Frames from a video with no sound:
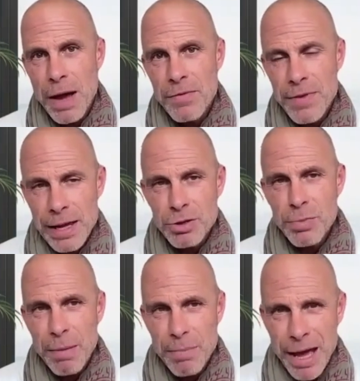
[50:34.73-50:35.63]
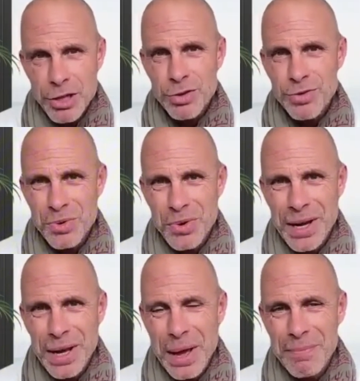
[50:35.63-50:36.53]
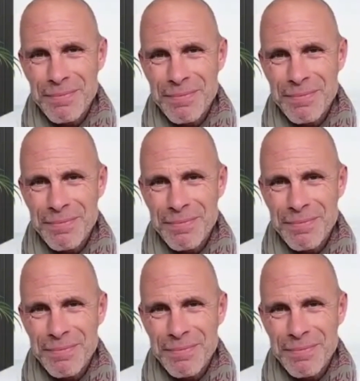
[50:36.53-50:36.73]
my values, my passion of who I am.